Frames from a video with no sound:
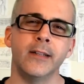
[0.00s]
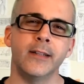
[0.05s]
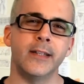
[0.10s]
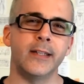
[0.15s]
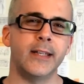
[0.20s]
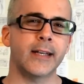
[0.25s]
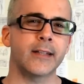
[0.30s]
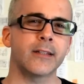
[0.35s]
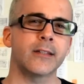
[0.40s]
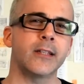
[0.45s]
The
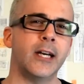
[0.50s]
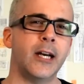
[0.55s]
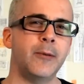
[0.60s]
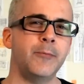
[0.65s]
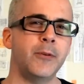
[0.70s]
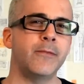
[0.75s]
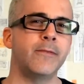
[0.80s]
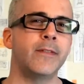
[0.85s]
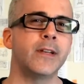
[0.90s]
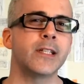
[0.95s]
next
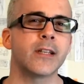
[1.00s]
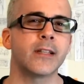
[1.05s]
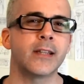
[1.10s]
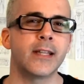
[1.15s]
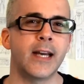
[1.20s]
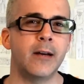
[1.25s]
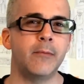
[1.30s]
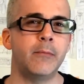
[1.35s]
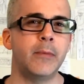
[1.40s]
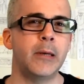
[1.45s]
time you visit
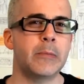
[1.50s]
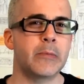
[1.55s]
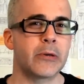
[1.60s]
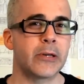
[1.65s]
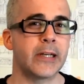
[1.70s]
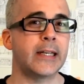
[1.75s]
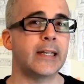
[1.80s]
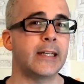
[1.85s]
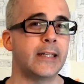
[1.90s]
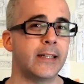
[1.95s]
that
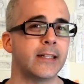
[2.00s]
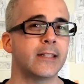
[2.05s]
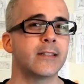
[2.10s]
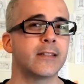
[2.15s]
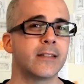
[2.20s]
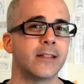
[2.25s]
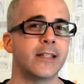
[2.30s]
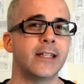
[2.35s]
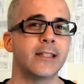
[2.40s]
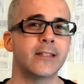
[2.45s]
memory,
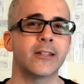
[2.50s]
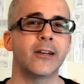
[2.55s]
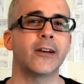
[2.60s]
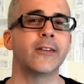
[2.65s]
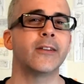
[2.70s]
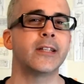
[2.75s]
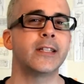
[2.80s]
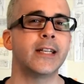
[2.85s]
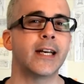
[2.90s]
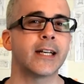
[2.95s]
it's
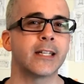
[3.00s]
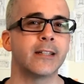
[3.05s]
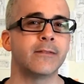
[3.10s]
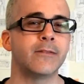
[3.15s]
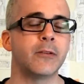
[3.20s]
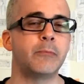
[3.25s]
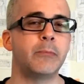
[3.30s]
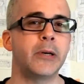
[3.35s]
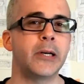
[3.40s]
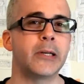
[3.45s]
on the deck
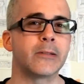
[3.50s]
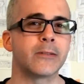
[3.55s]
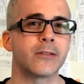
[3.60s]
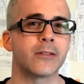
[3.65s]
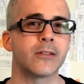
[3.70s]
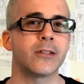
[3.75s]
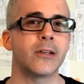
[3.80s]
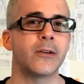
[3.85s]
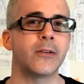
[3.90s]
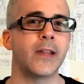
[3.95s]
of a boat.
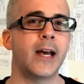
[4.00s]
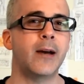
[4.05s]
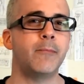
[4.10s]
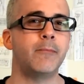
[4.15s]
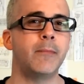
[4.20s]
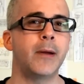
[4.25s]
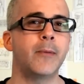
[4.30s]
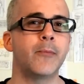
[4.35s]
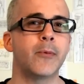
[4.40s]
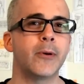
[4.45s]
So
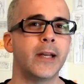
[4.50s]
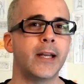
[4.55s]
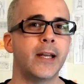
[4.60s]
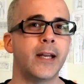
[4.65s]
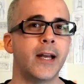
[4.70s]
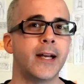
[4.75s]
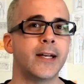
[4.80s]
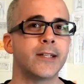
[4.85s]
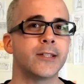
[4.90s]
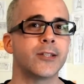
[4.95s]
that memory
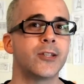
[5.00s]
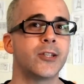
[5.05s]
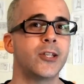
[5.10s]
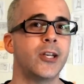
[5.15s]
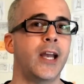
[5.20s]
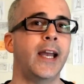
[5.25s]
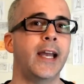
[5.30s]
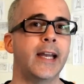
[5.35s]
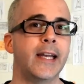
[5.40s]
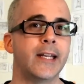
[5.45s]
has
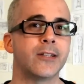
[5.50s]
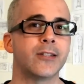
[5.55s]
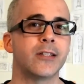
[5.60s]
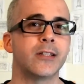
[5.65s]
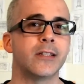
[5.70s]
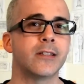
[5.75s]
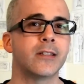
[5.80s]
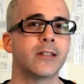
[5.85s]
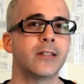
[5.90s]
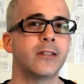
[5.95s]

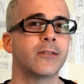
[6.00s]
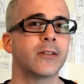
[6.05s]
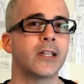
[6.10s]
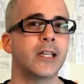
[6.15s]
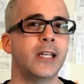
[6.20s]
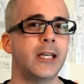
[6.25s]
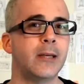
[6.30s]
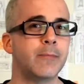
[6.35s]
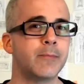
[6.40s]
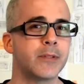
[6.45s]
changed. It still
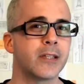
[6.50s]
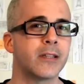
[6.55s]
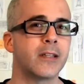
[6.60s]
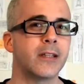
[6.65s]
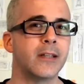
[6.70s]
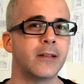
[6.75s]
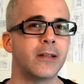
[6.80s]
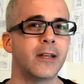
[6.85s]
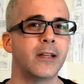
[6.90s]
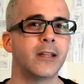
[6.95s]
keeps
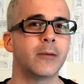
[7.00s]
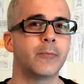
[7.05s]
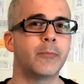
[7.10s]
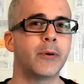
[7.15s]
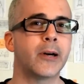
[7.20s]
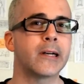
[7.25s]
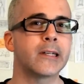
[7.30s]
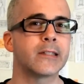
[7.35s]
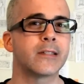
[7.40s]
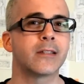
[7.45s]
the
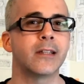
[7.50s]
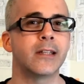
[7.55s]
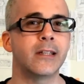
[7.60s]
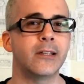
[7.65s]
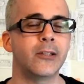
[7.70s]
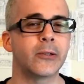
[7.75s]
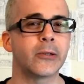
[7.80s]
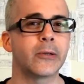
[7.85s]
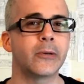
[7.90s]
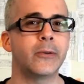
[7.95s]
parts
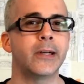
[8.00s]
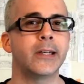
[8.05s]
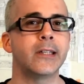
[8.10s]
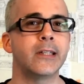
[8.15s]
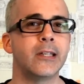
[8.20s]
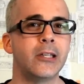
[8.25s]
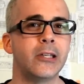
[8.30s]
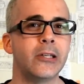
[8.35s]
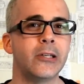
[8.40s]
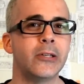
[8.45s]
that you're going
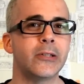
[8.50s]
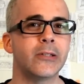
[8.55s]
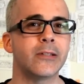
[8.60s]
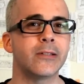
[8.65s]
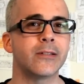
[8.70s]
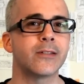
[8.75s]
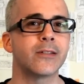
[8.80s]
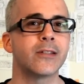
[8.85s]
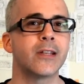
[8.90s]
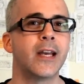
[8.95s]
to
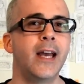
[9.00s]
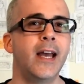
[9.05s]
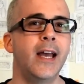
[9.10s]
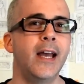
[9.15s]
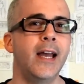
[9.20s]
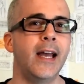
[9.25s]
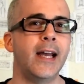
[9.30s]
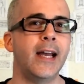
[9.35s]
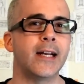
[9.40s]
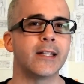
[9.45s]
use
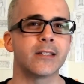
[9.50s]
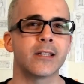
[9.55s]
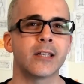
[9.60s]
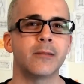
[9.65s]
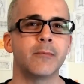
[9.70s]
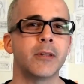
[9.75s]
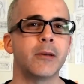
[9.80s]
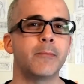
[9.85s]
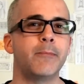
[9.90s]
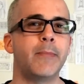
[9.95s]
and
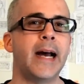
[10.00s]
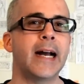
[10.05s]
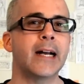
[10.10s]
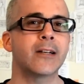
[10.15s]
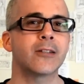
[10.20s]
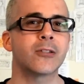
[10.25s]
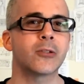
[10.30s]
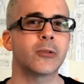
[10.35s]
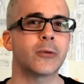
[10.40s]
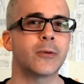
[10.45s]
some of the
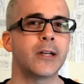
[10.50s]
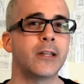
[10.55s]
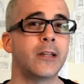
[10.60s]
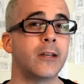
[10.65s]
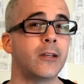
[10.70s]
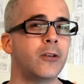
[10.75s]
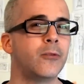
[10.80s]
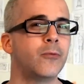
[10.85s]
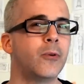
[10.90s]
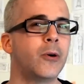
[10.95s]
backstory
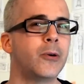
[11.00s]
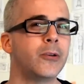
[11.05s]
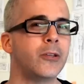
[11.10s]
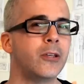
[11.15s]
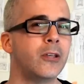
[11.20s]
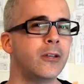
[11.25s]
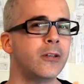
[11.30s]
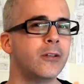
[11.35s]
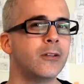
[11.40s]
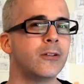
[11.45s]
that you
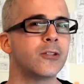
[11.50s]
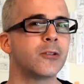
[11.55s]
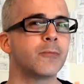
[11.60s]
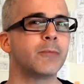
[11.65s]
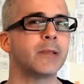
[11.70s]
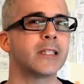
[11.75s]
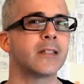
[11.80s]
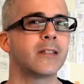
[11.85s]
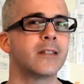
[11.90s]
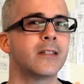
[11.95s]
won't use,
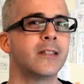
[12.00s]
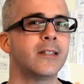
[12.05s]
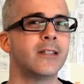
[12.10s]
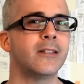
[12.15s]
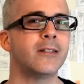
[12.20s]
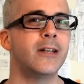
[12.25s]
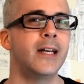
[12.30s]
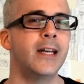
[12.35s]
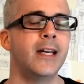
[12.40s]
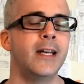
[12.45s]
but
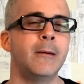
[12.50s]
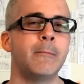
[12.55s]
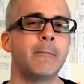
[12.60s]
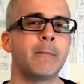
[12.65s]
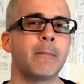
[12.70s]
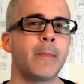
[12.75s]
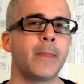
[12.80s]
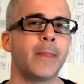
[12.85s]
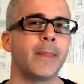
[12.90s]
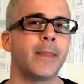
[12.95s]
still
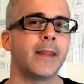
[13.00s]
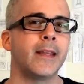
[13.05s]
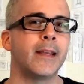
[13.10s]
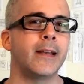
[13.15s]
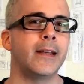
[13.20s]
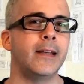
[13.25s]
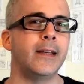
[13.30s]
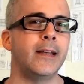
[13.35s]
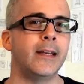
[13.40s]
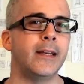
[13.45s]

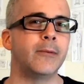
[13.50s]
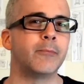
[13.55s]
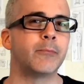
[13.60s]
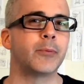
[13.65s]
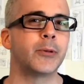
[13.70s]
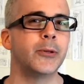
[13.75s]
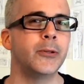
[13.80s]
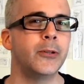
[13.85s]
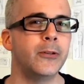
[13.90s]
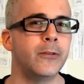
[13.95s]

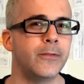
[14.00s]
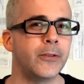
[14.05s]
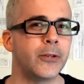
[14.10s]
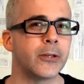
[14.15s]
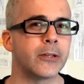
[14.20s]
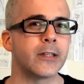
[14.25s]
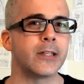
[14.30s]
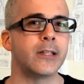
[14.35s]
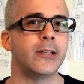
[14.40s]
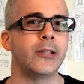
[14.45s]
improve
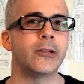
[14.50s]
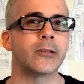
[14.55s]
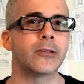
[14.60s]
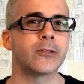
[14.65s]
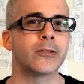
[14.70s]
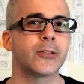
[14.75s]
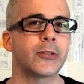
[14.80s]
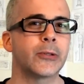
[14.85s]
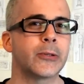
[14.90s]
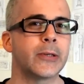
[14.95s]
your
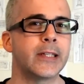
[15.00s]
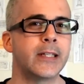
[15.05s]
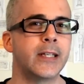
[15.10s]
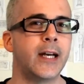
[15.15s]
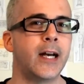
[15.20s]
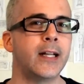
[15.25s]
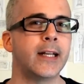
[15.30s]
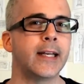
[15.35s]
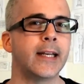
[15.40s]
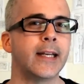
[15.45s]

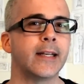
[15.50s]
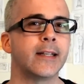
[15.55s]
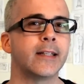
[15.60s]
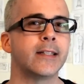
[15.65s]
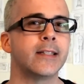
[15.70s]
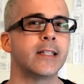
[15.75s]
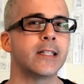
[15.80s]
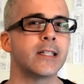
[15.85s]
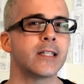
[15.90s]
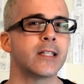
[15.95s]
storytelling
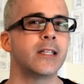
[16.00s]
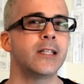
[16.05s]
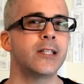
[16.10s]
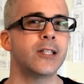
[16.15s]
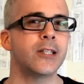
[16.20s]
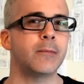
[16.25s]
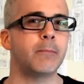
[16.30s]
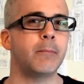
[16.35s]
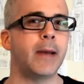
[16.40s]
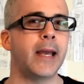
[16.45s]

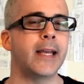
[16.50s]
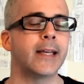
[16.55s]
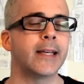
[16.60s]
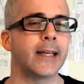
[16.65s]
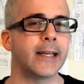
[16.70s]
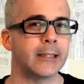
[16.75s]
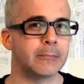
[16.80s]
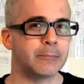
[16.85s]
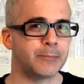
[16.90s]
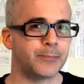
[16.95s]
decision
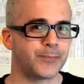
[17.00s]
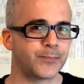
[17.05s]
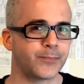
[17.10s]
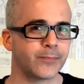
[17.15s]
making.